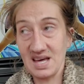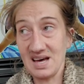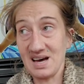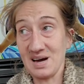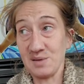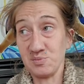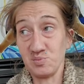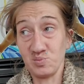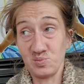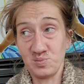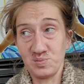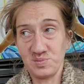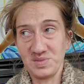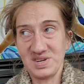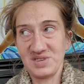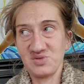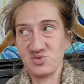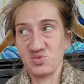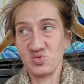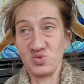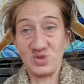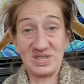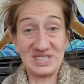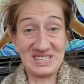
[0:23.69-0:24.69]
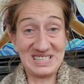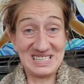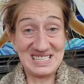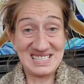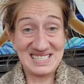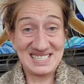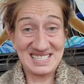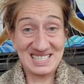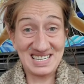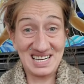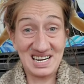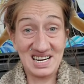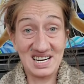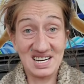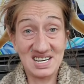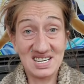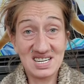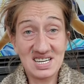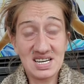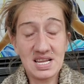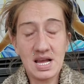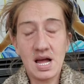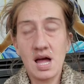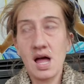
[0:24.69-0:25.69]
I'm really
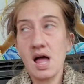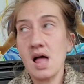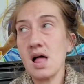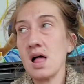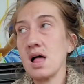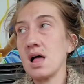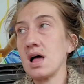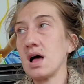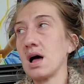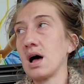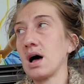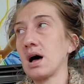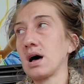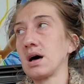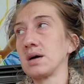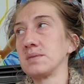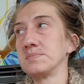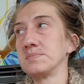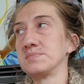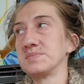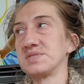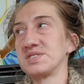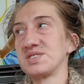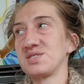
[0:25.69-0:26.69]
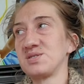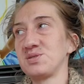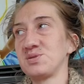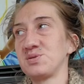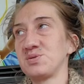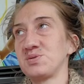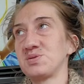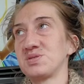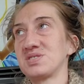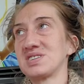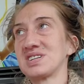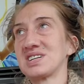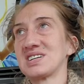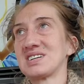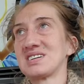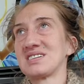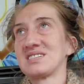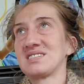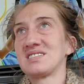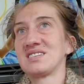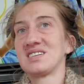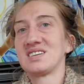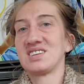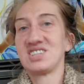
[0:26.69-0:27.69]
scared, to
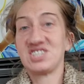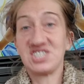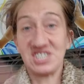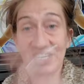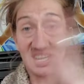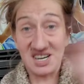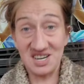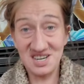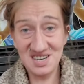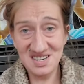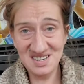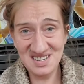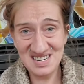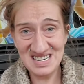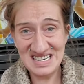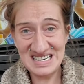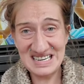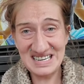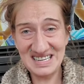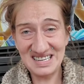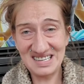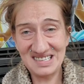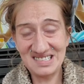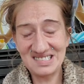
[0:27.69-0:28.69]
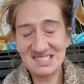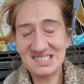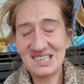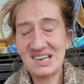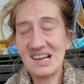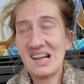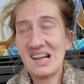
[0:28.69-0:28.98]
share right now.